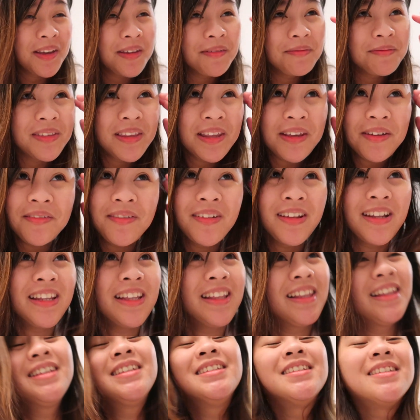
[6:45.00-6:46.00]
I'm
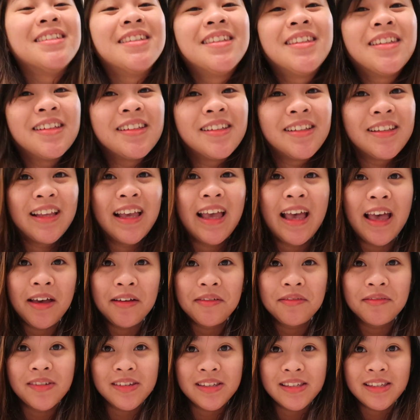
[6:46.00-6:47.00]
definitely still
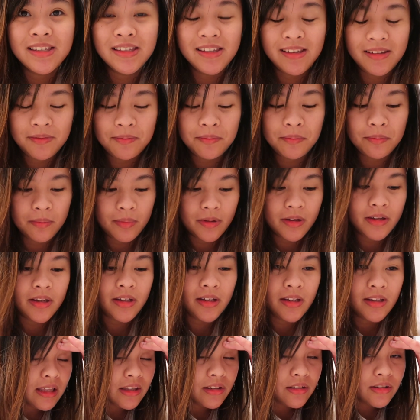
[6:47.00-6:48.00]
half asleep but
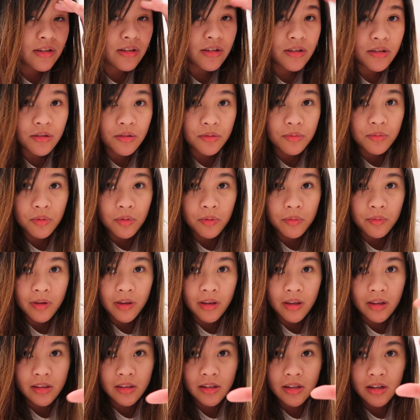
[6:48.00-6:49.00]
I just threw
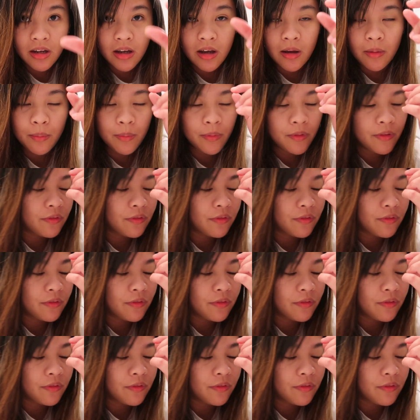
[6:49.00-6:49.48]
away the cup